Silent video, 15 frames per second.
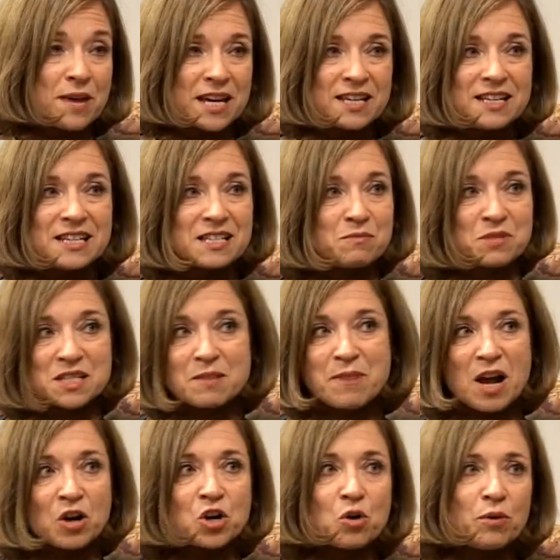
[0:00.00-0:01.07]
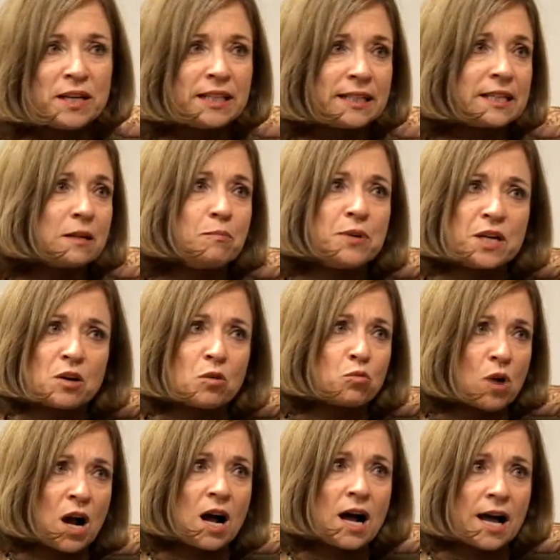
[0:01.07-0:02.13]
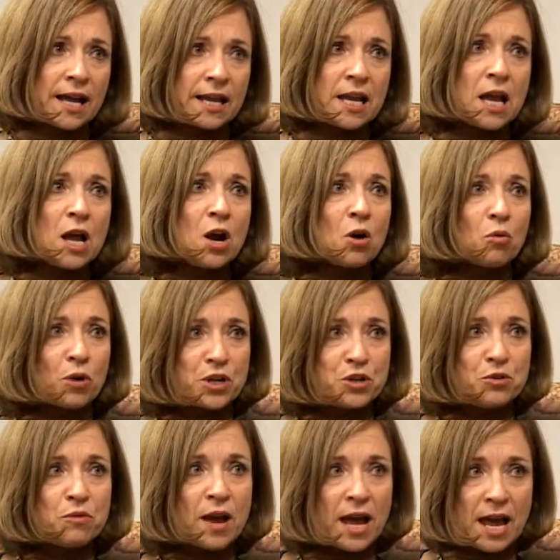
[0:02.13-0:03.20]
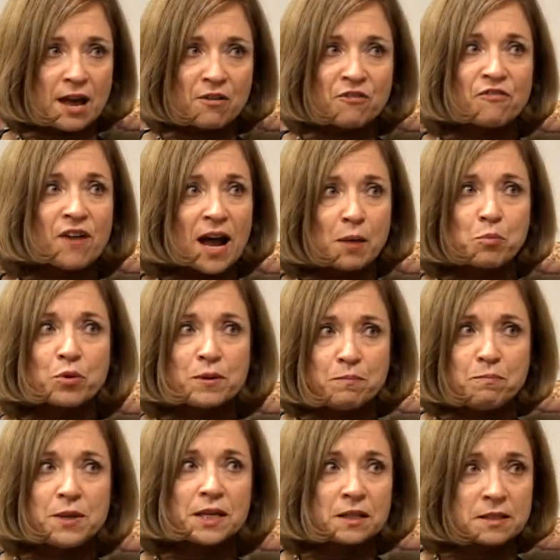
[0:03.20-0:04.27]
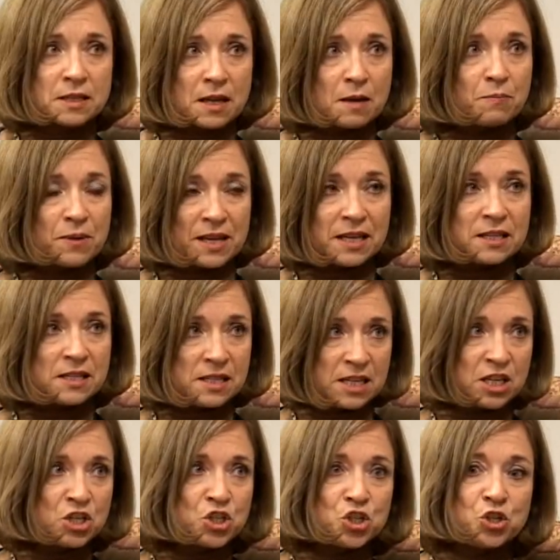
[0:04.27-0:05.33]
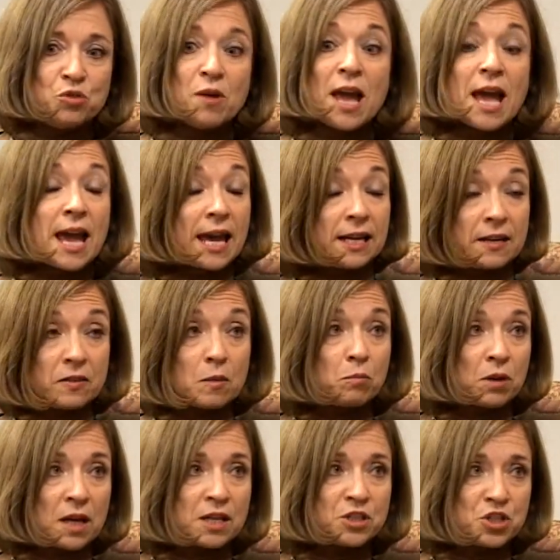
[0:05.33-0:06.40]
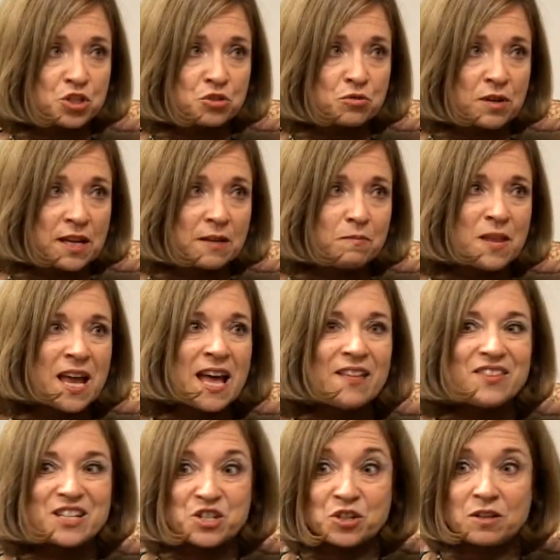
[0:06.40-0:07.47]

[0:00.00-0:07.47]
mechanisms somehow going a little bit awry where you have fibrin okay. buildup in tissue and in the bloodstream that's